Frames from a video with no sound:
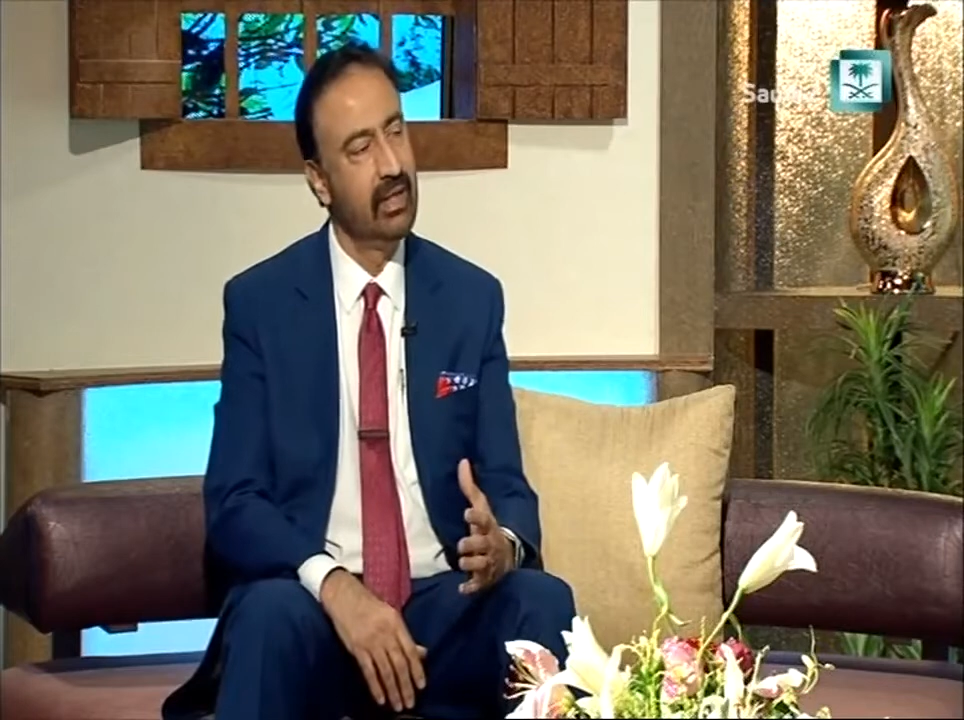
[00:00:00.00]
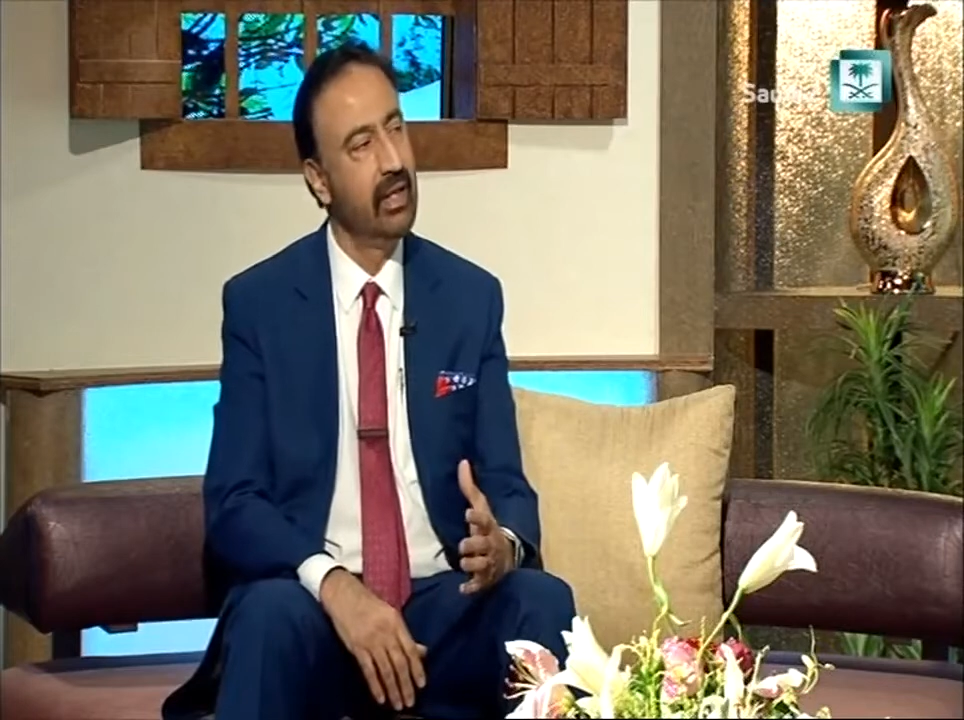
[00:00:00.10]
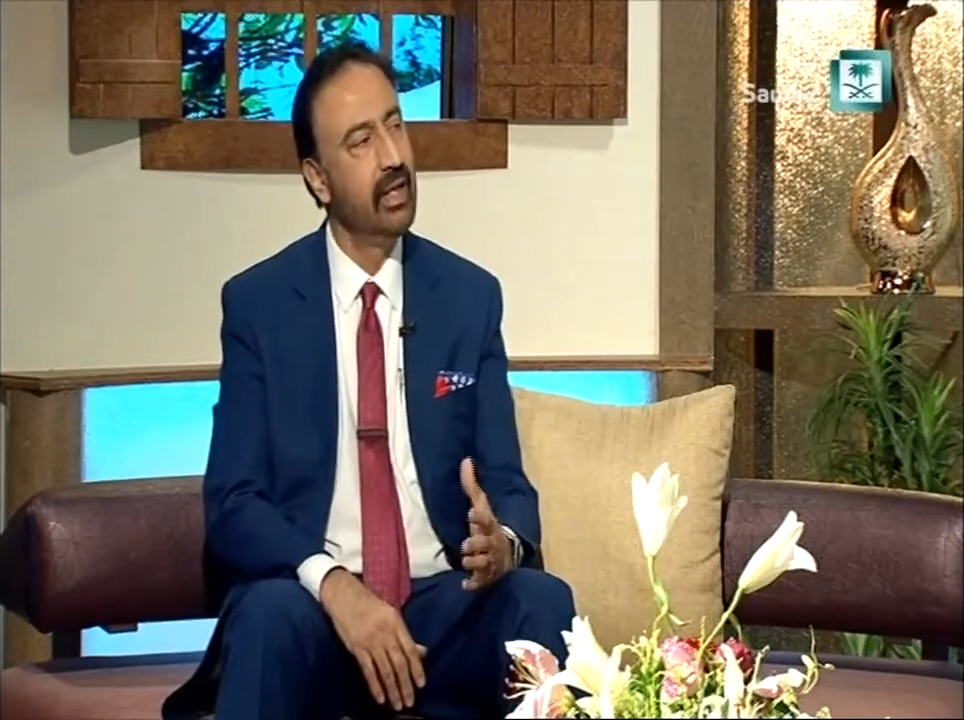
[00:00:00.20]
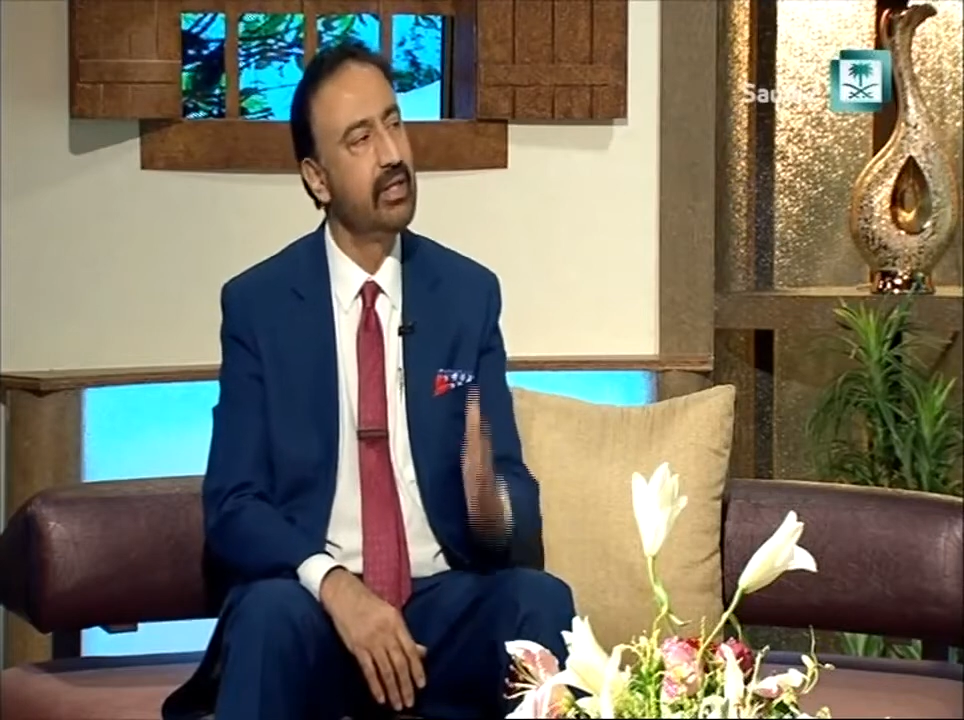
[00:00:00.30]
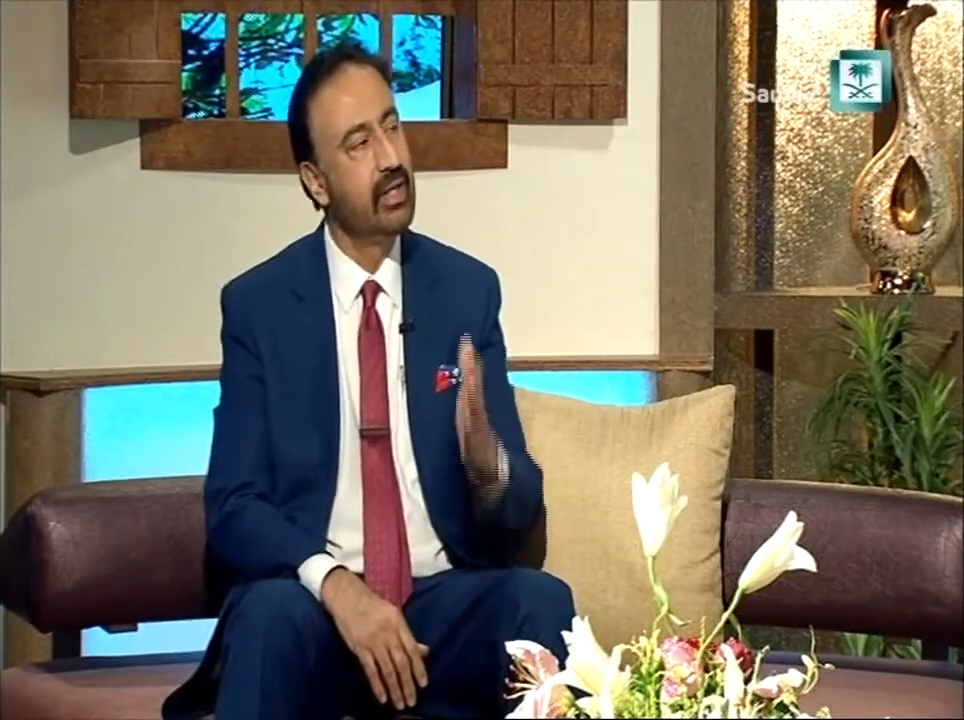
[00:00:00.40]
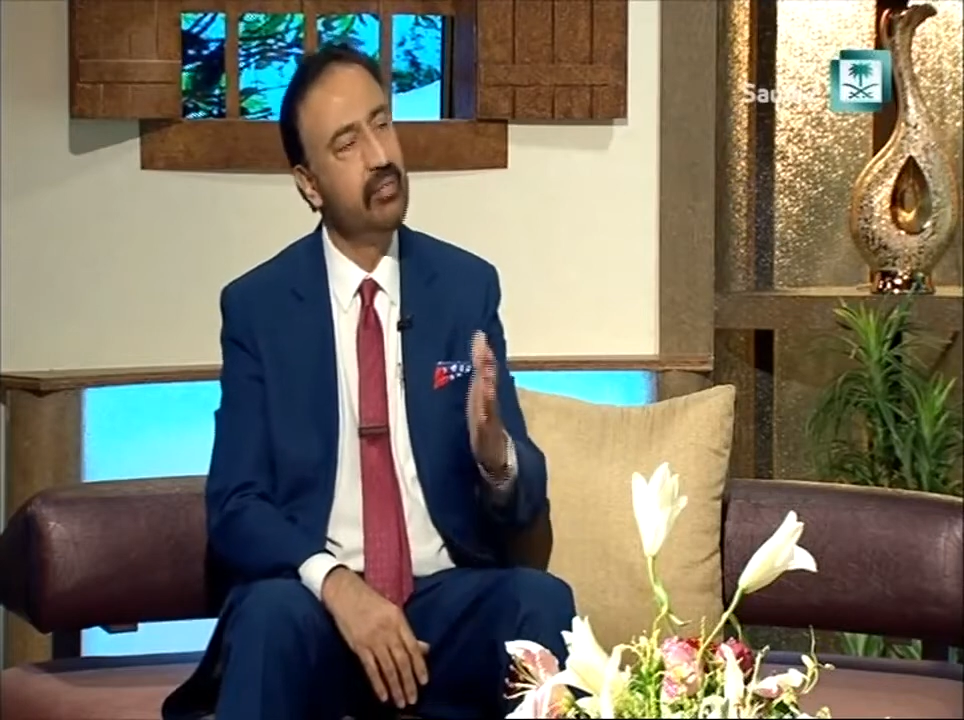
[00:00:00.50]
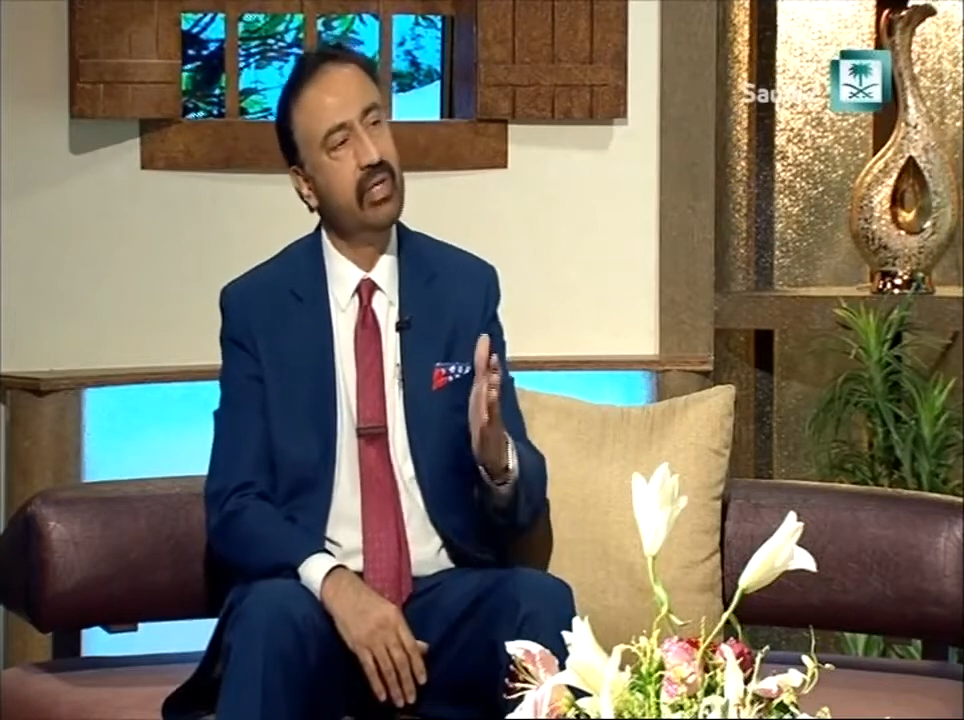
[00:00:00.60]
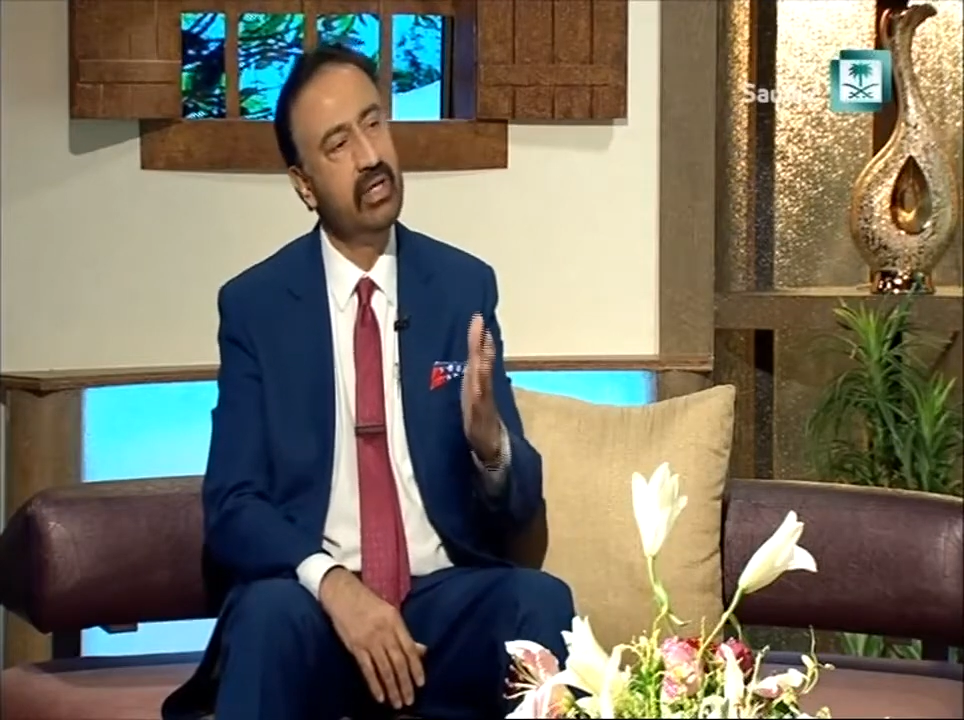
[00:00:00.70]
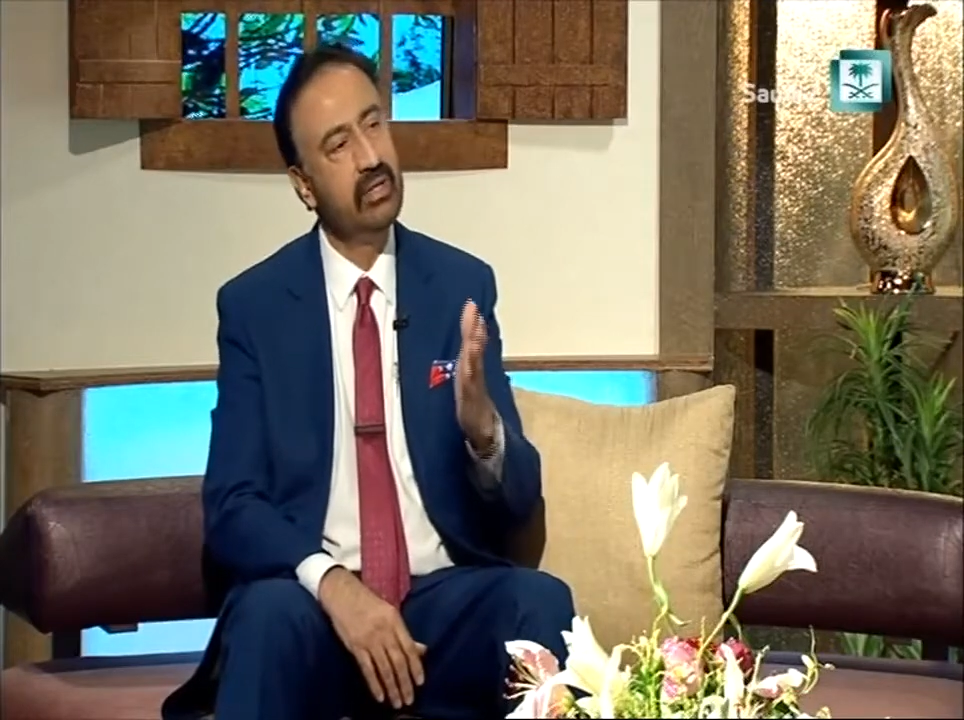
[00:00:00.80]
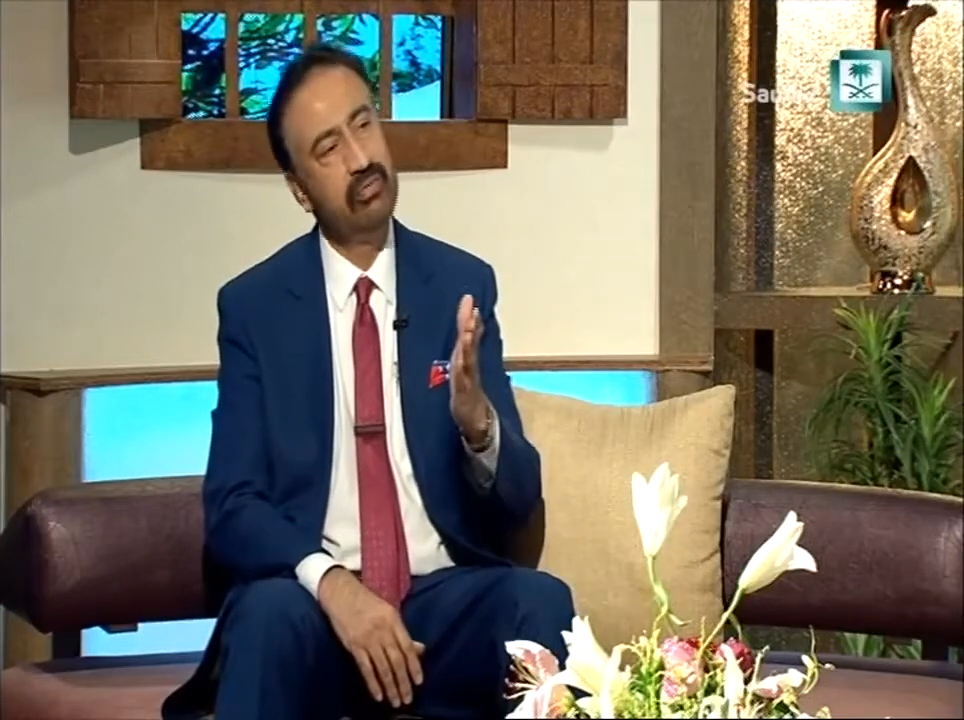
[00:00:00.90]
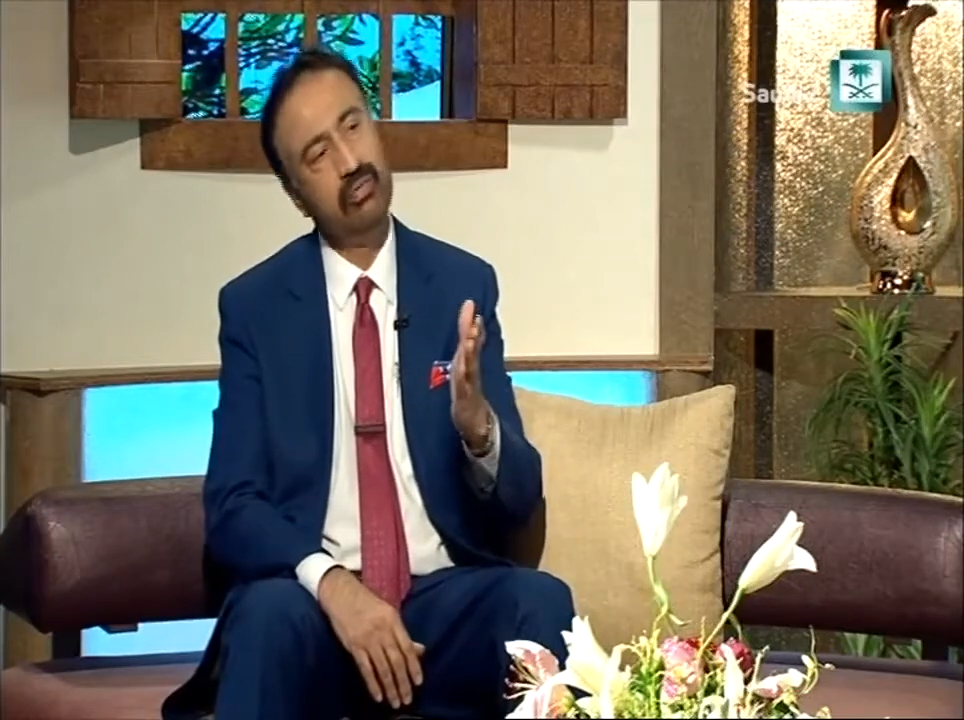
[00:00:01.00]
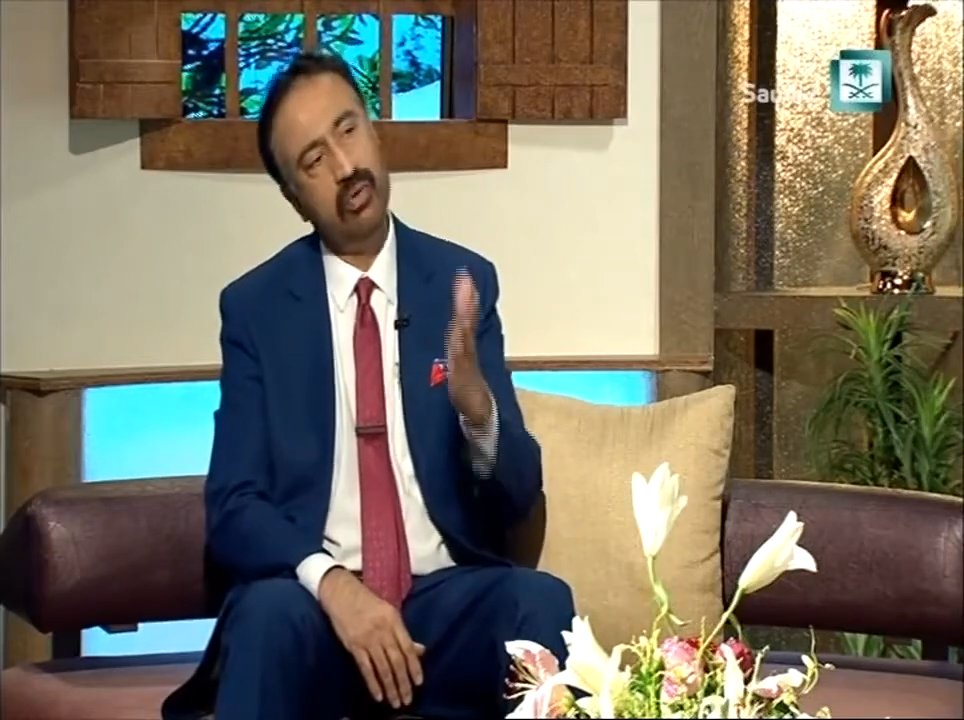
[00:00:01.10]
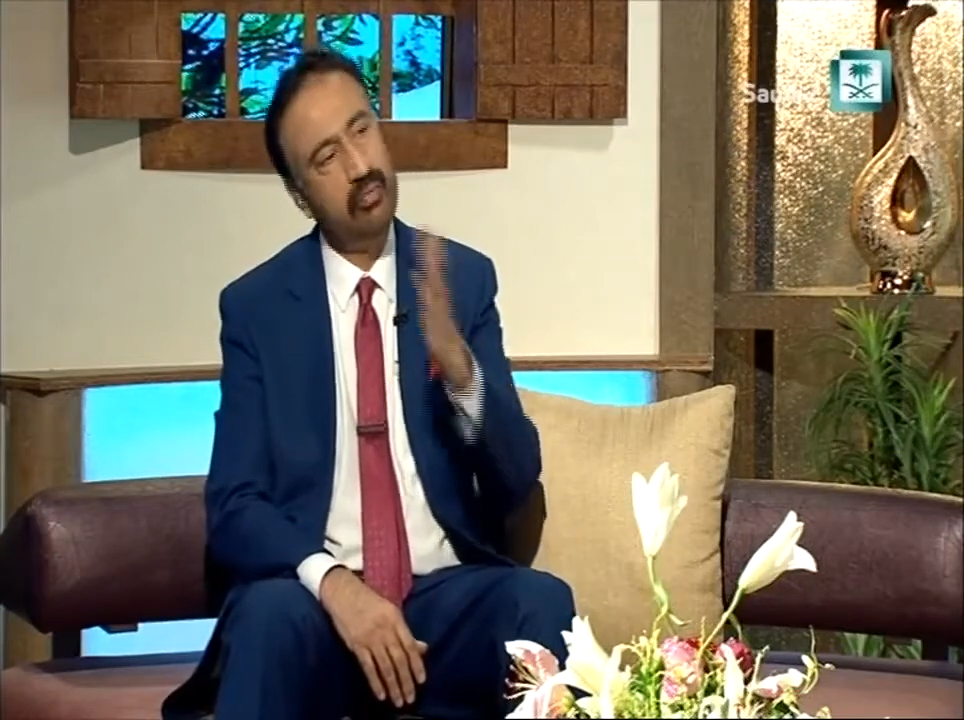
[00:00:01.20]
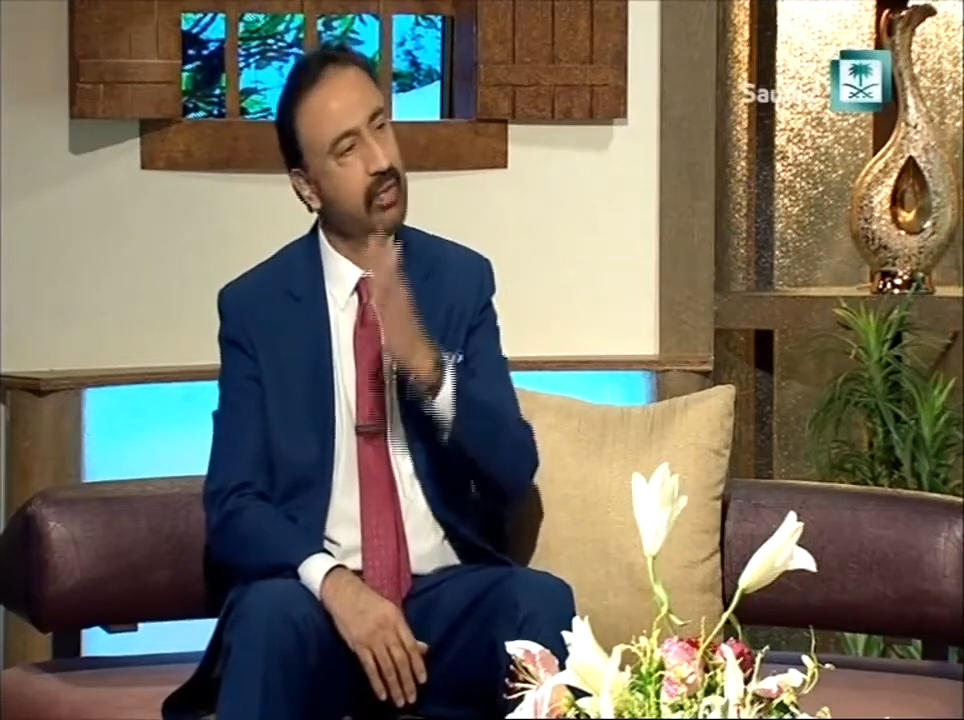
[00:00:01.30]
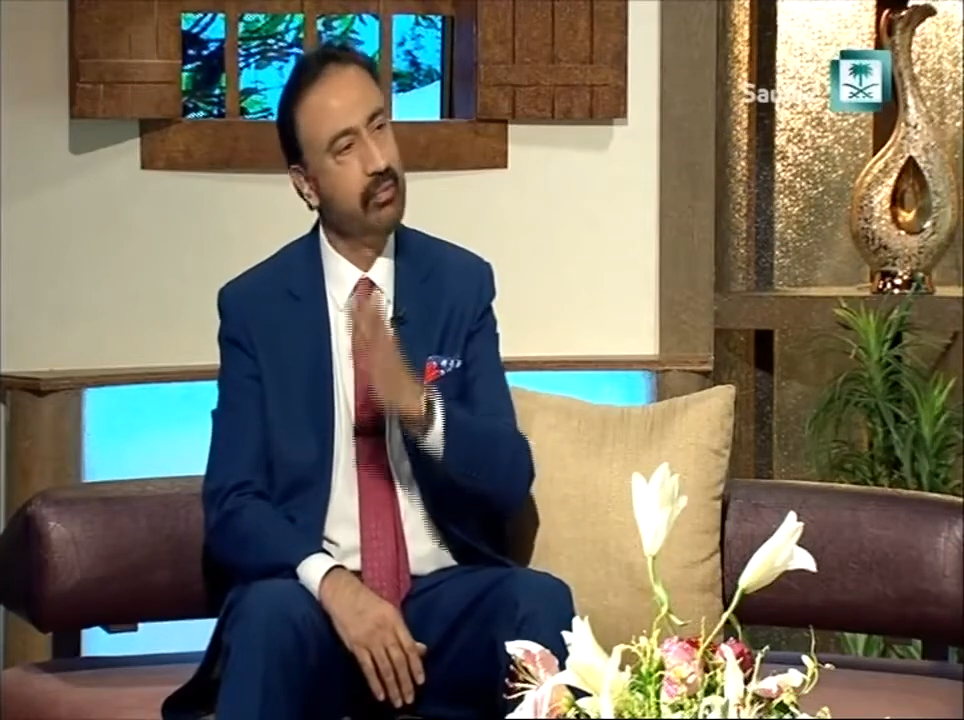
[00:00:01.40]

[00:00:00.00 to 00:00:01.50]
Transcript: and the image is forming